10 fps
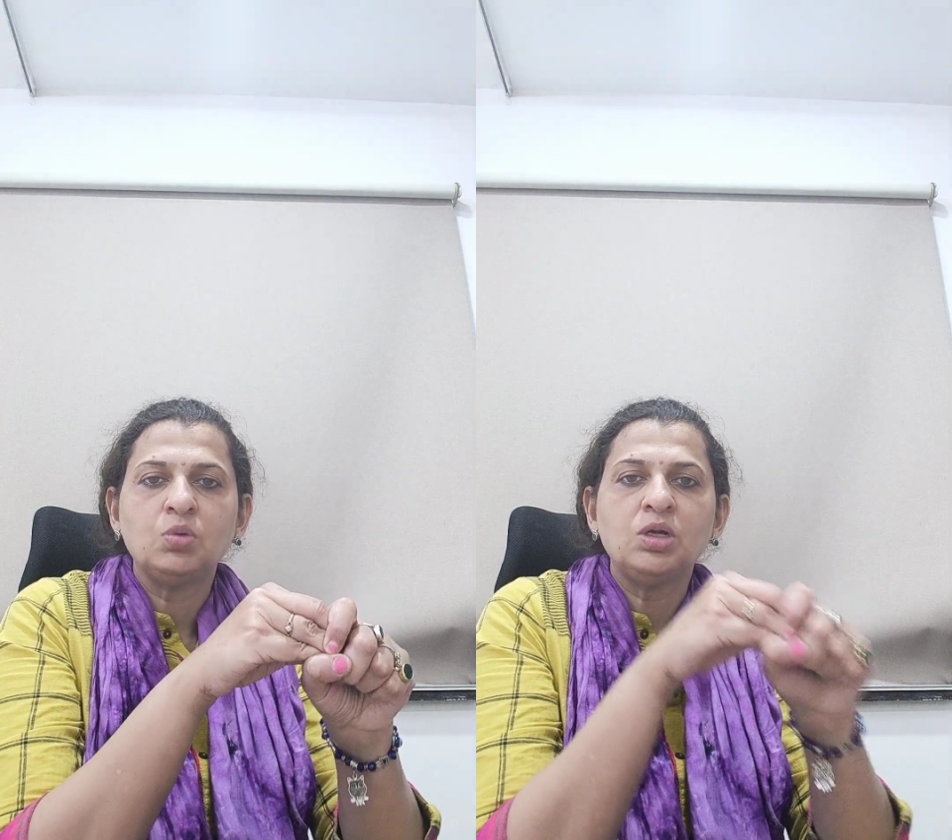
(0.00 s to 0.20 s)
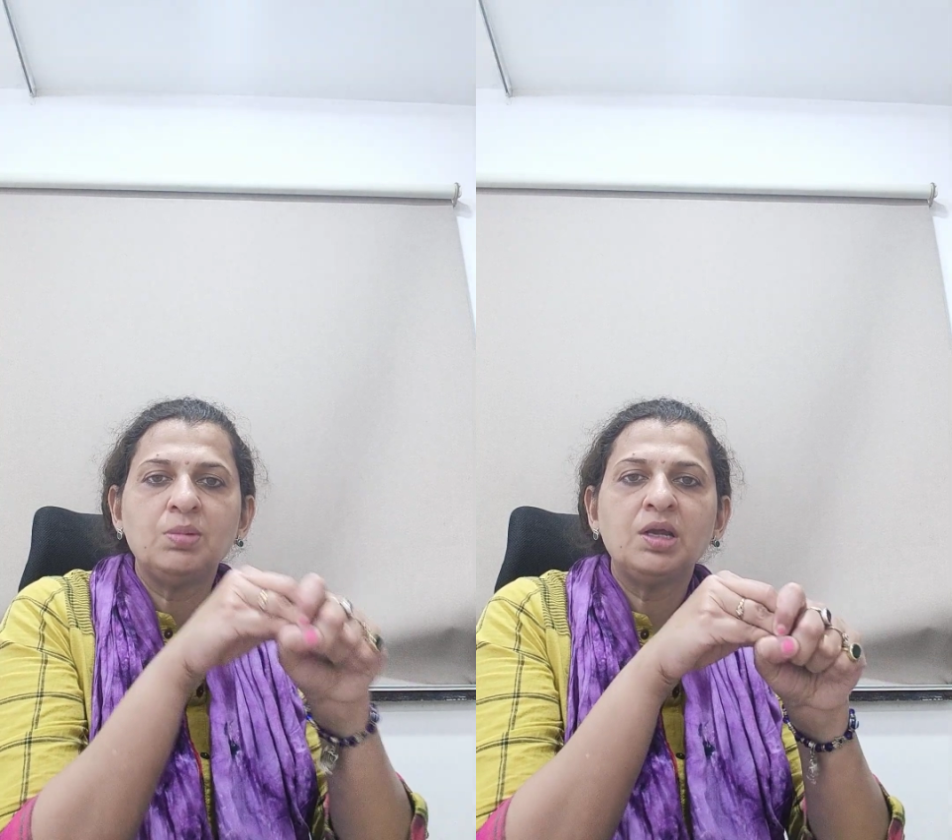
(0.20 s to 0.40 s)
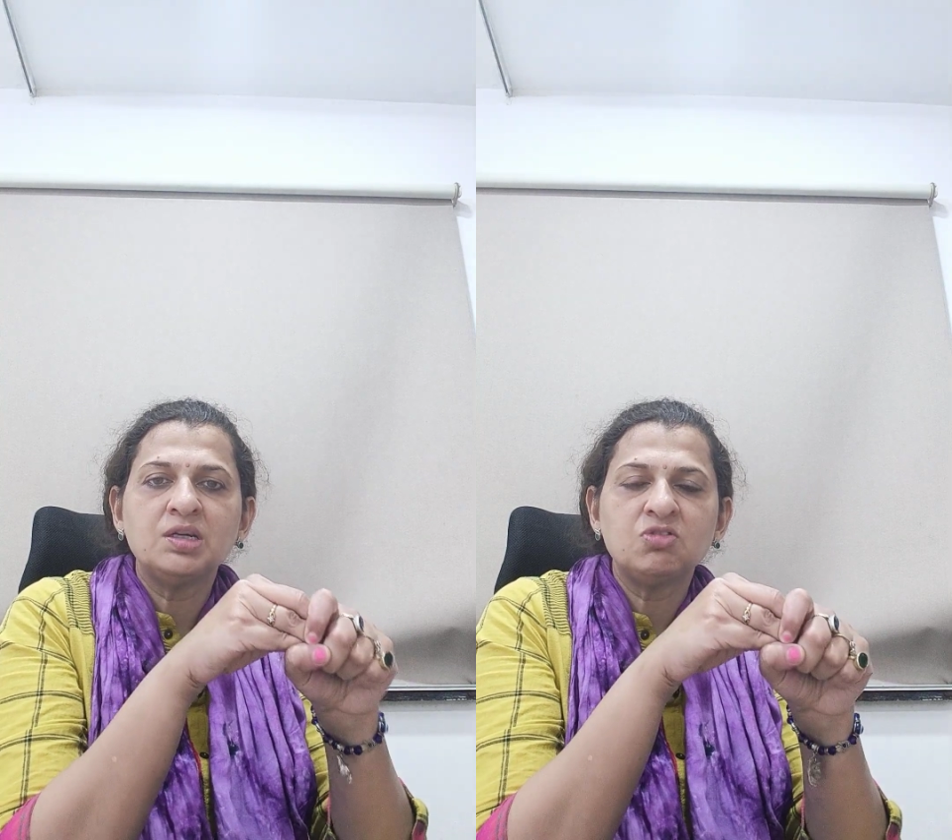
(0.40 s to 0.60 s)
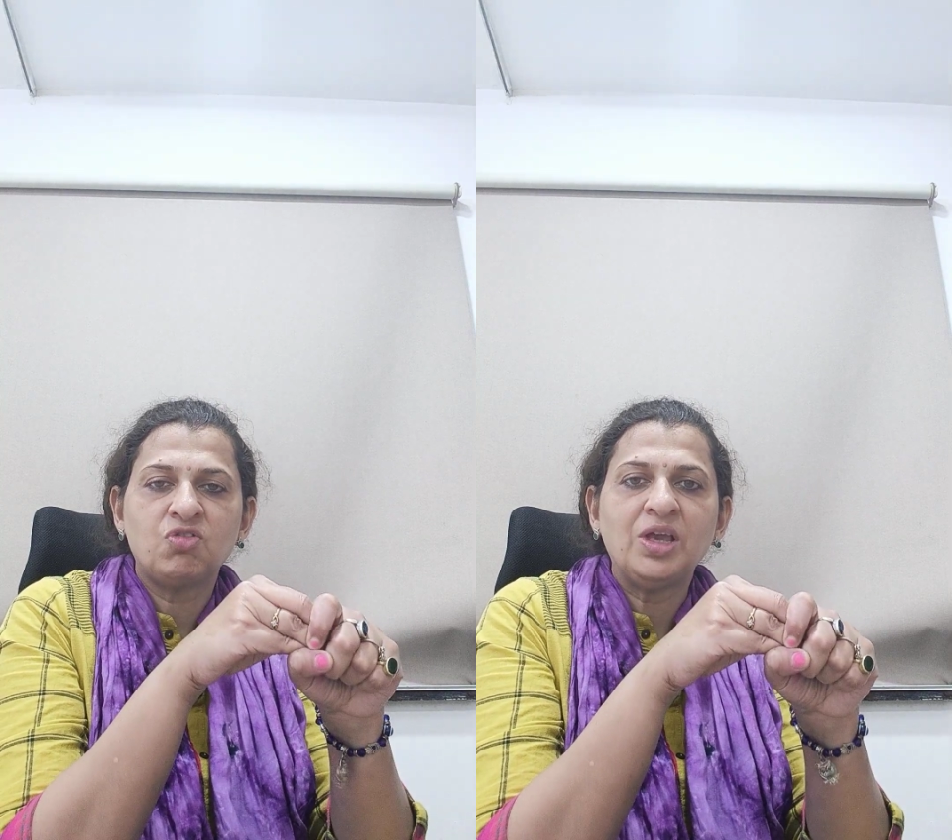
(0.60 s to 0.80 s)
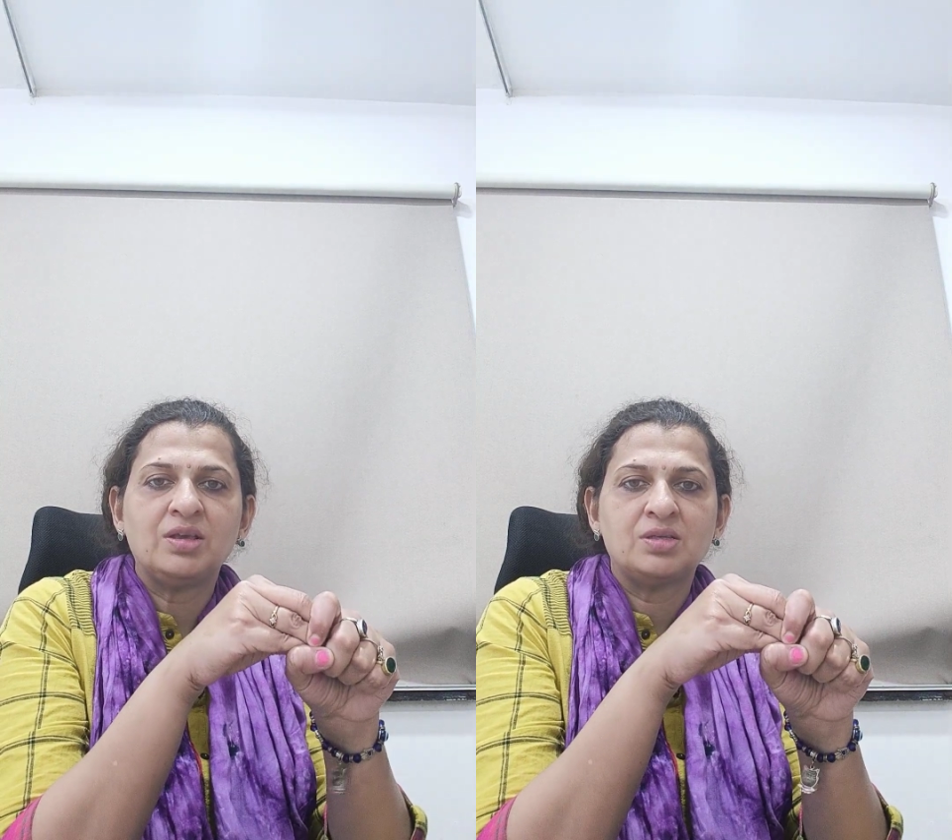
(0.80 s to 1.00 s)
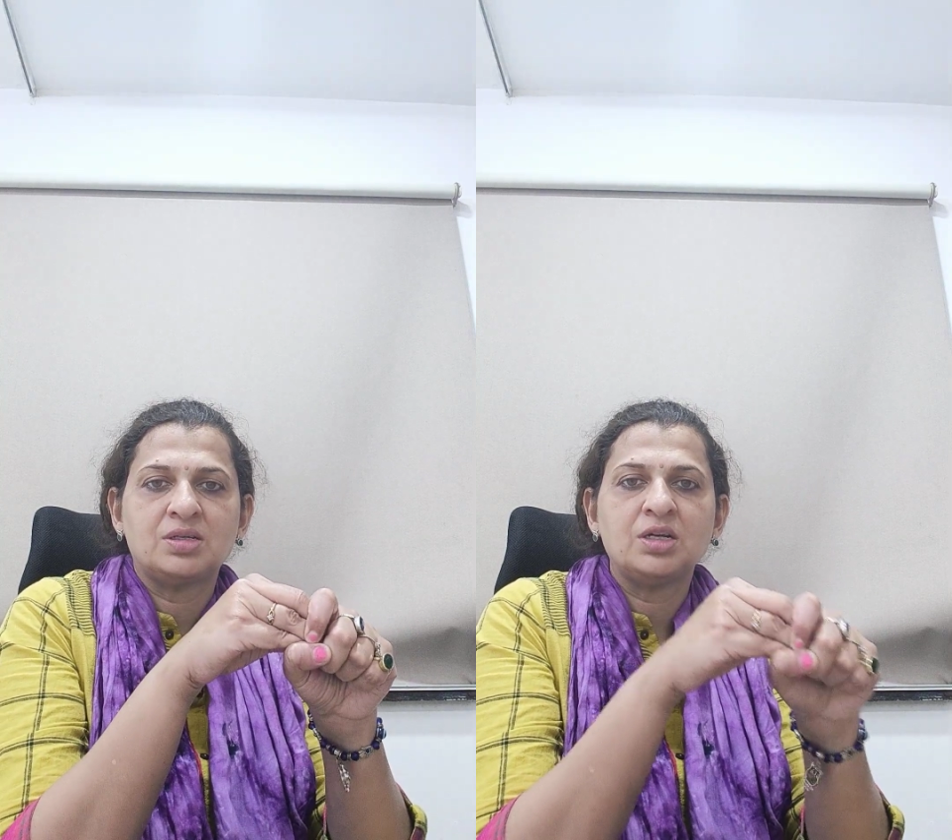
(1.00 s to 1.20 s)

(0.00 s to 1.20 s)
Now it gets fixed,